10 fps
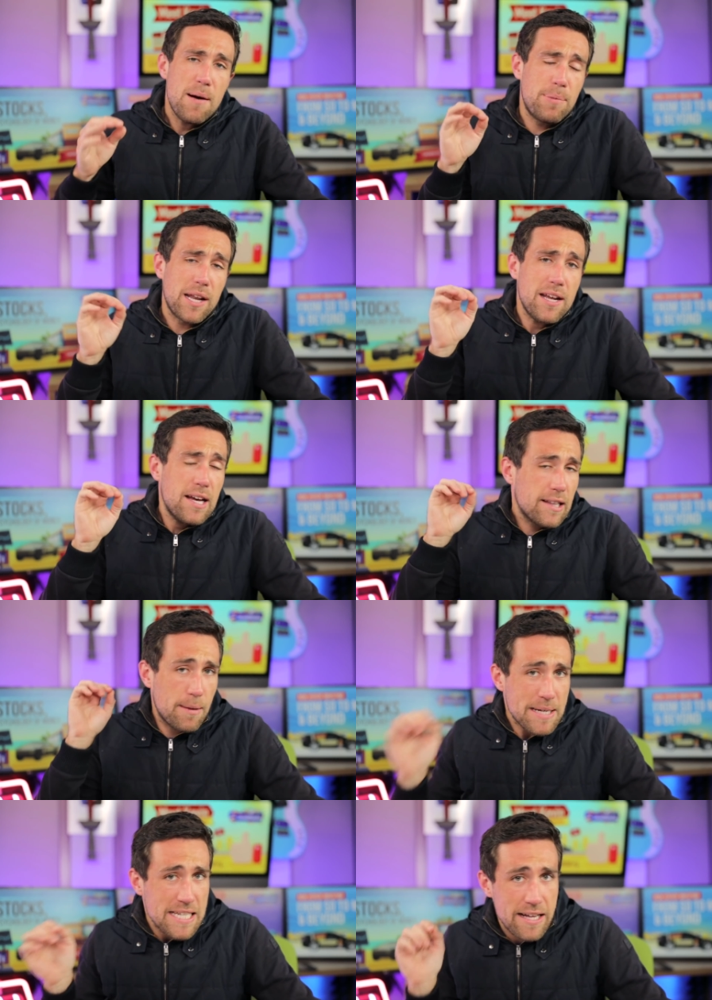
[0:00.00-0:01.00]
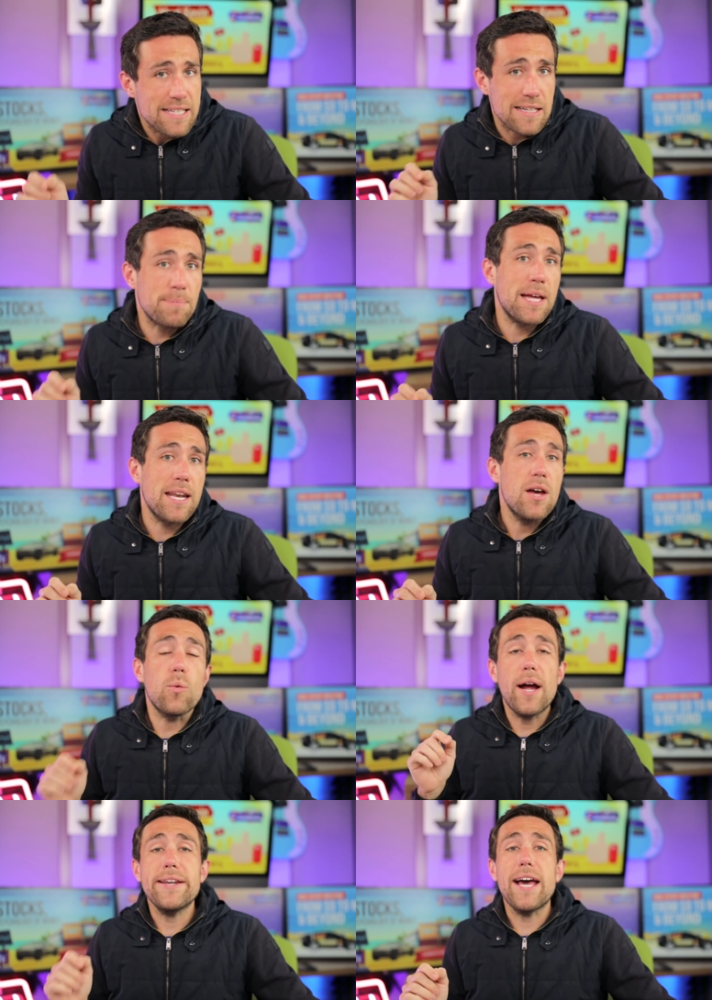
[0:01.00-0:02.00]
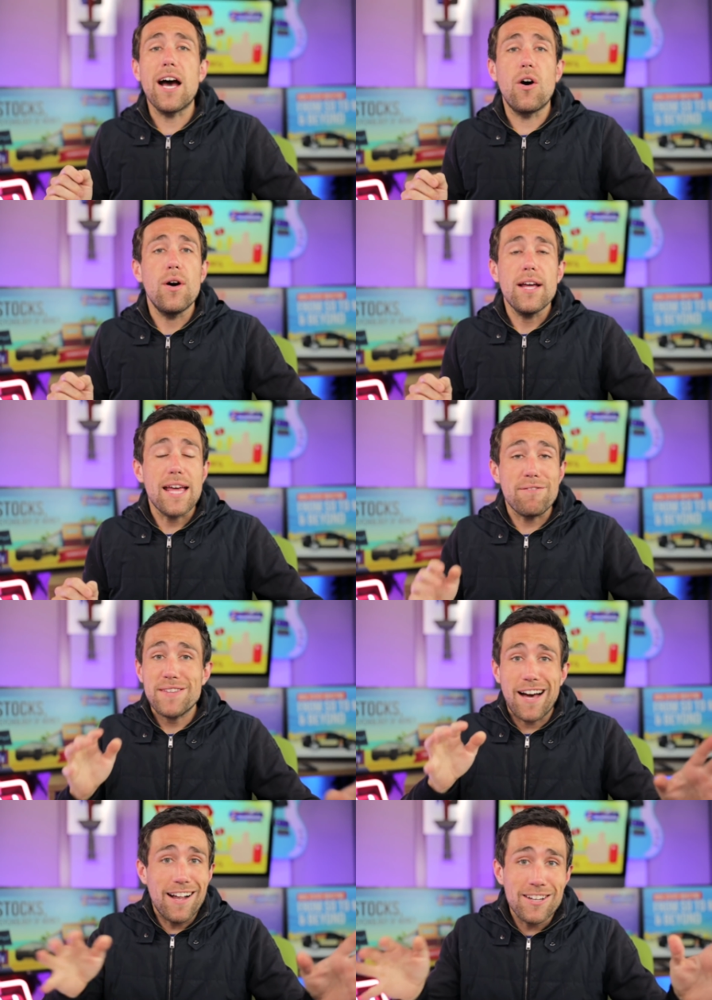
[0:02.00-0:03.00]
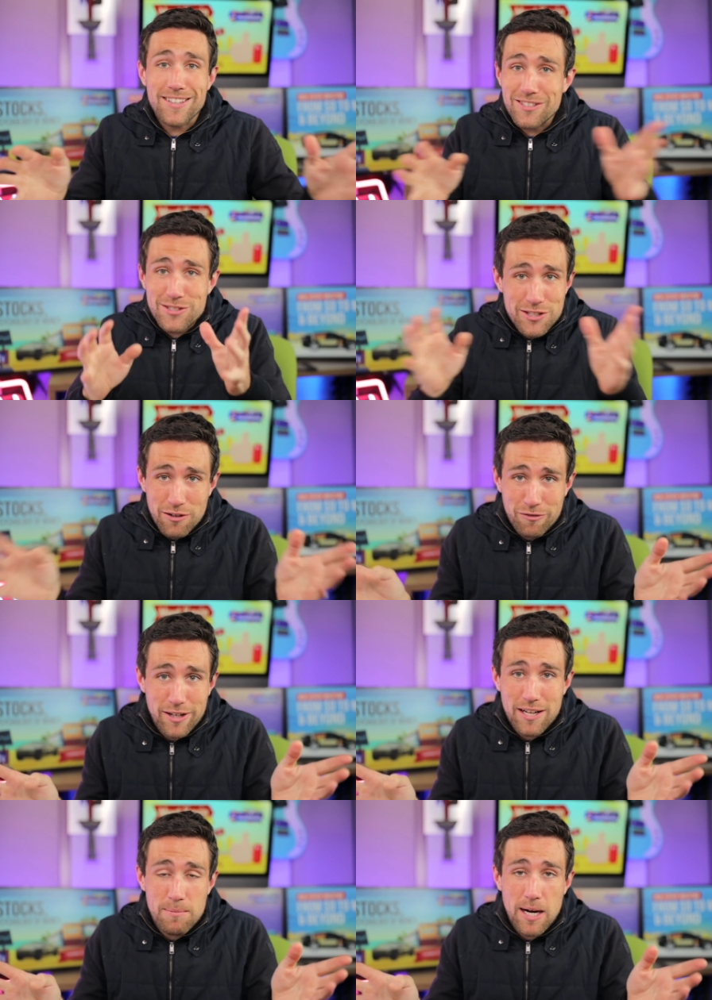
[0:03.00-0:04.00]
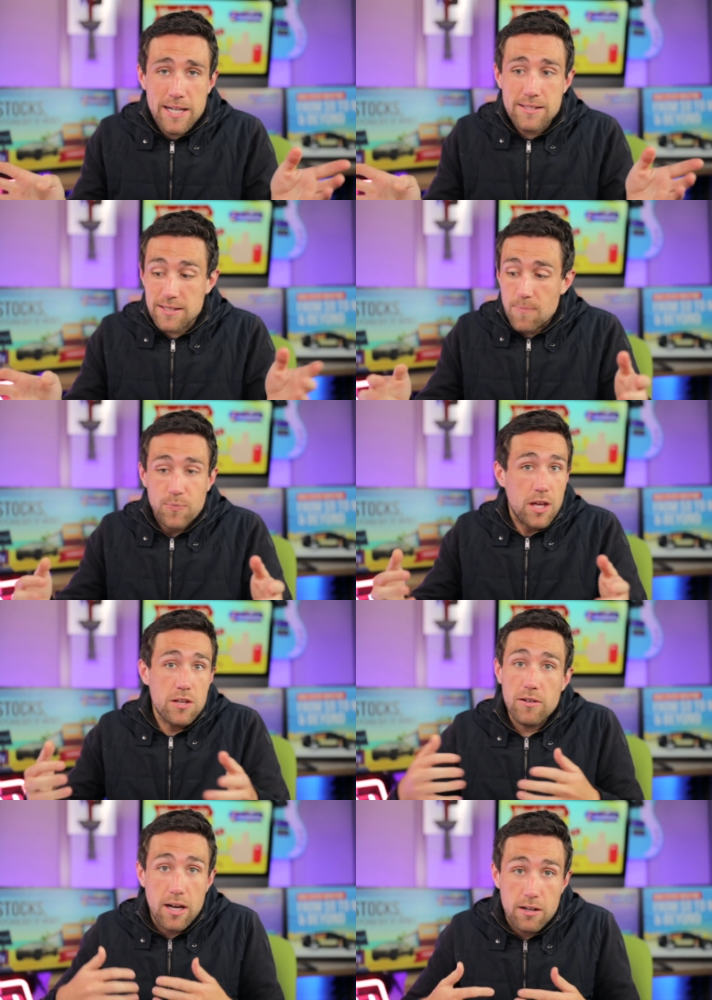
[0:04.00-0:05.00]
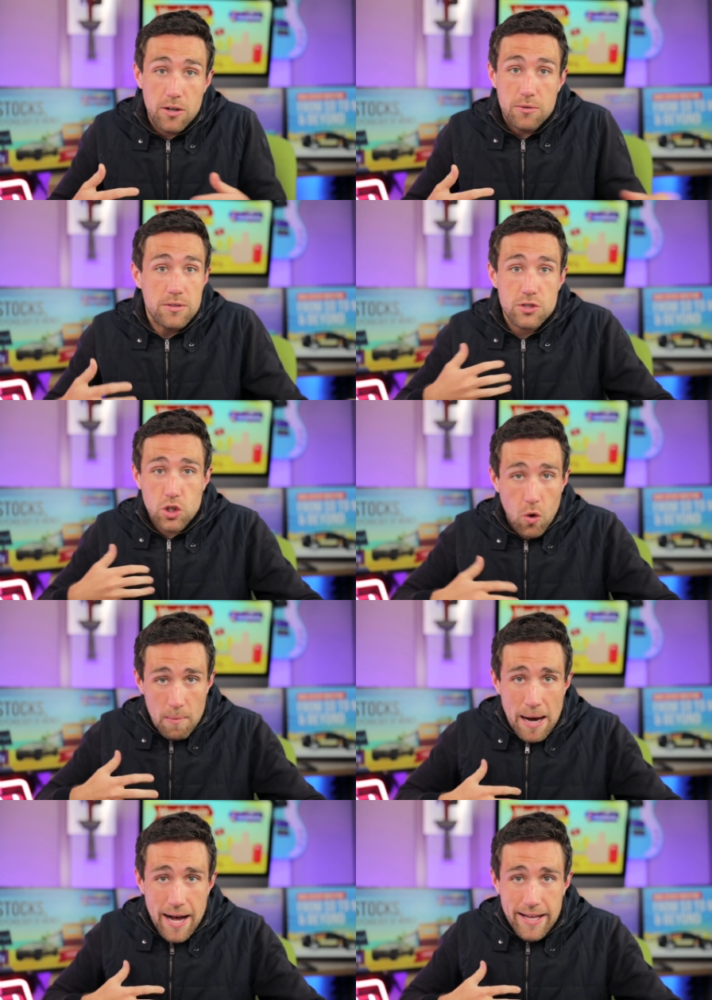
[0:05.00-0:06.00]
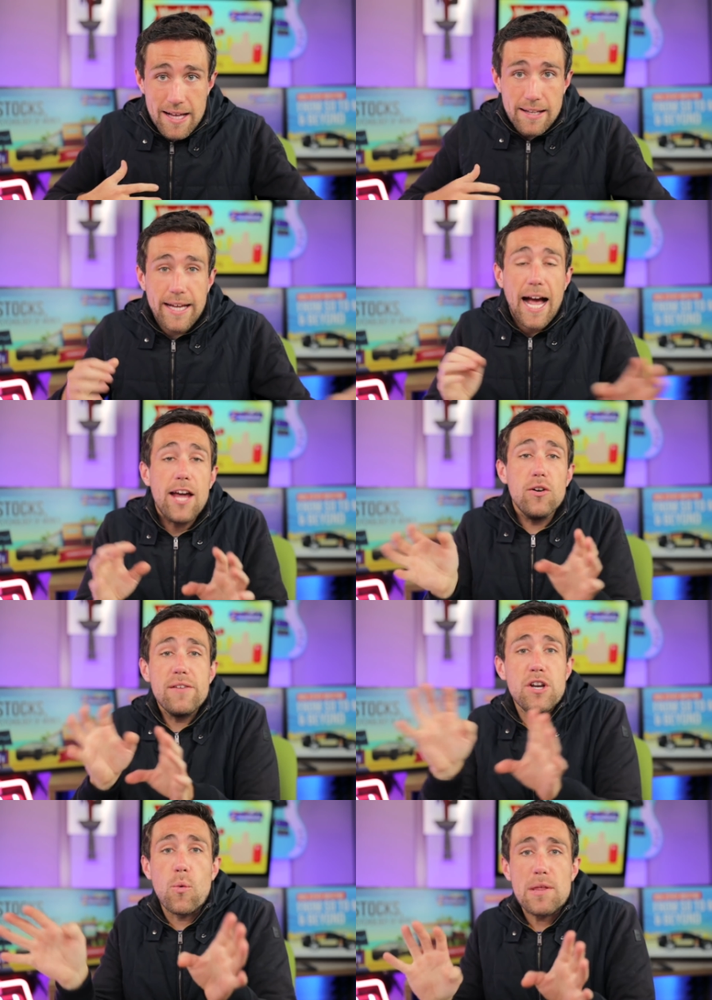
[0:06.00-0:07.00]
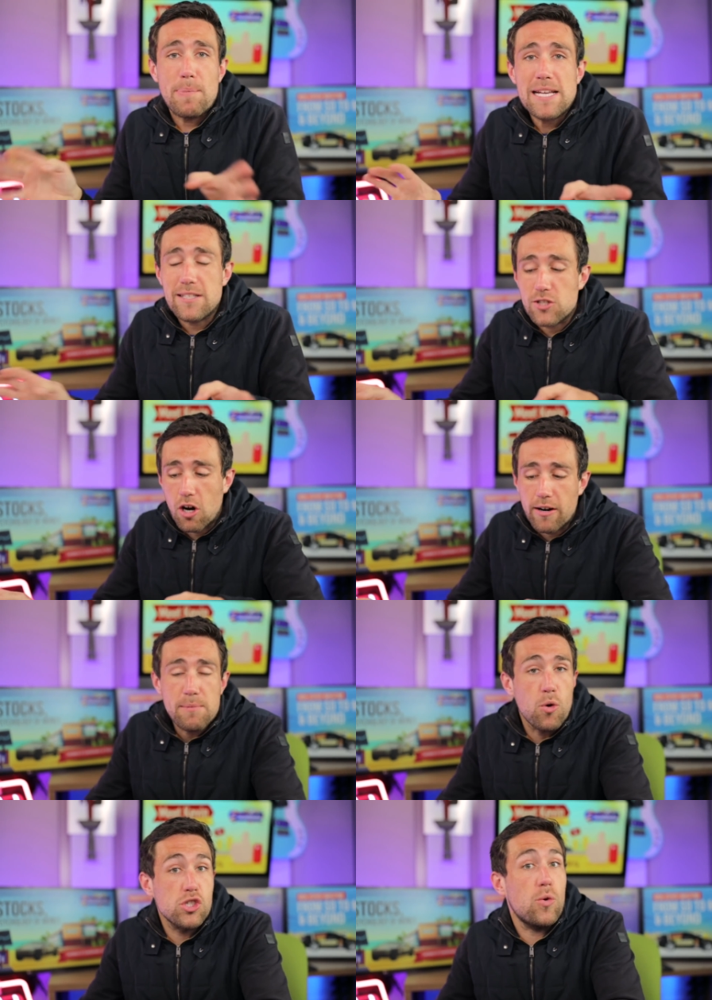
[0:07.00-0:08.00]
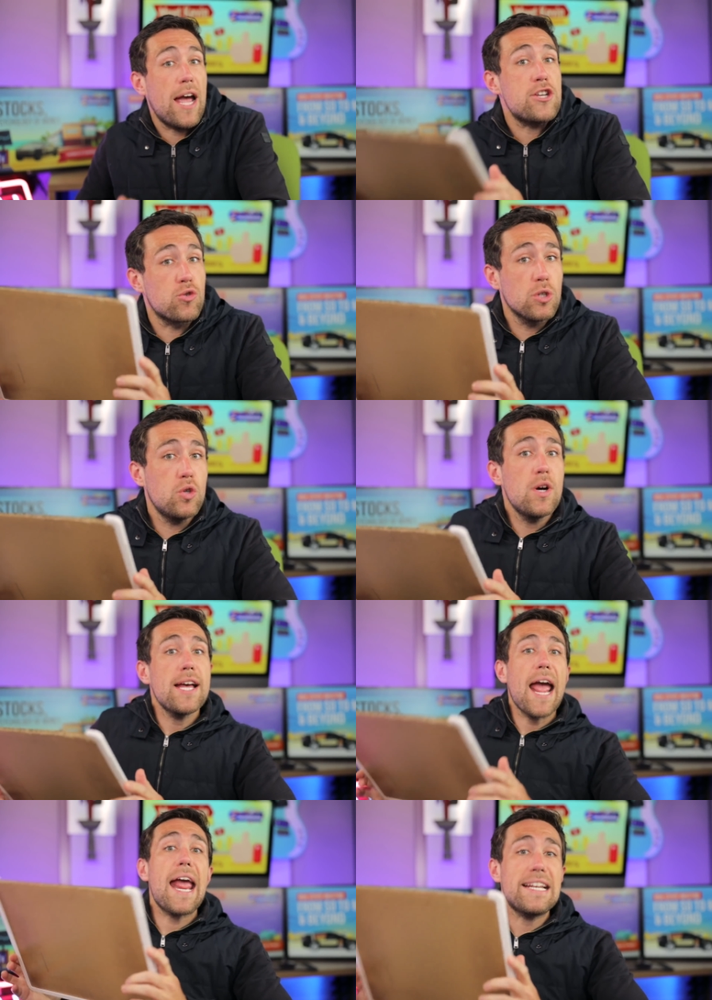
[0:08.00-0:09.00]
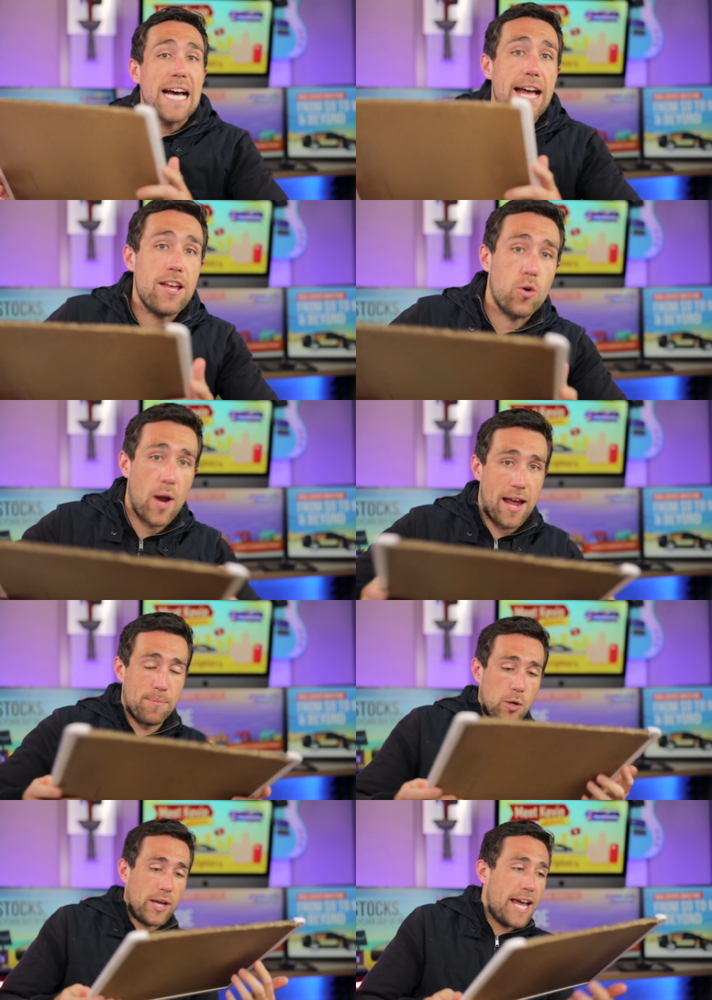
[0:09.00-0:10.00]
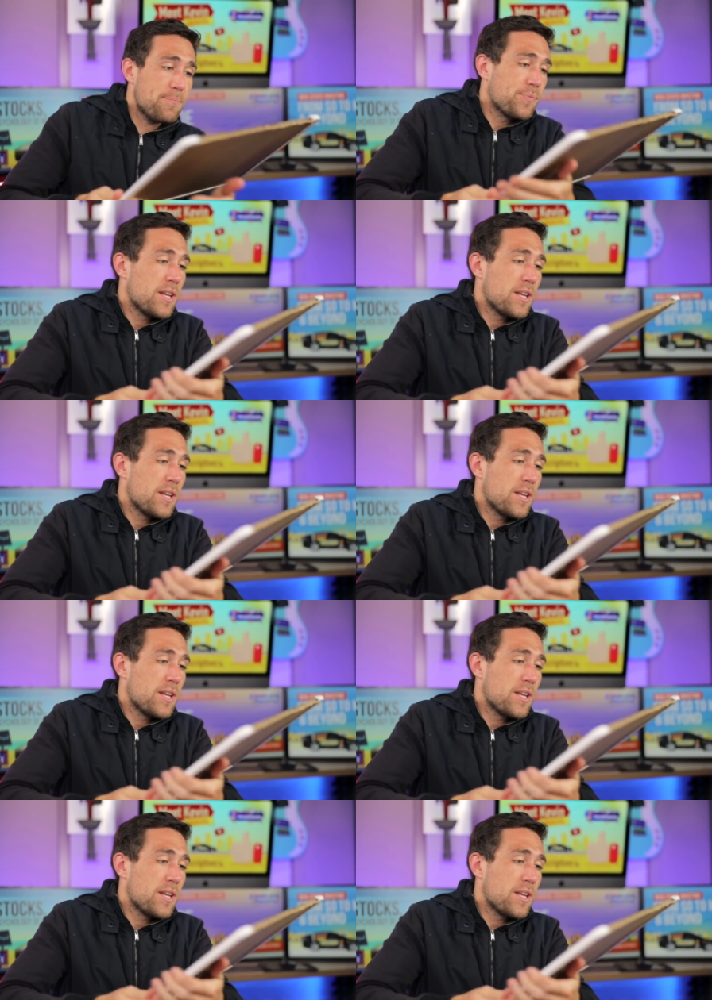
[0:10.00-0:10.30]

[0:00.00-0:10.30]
But let me tell you something right now, if y'all are losing your freaking minds, you're not alone. So am I. Like, I don't even know where the pieces are anymore, so I drew a diagram, okay?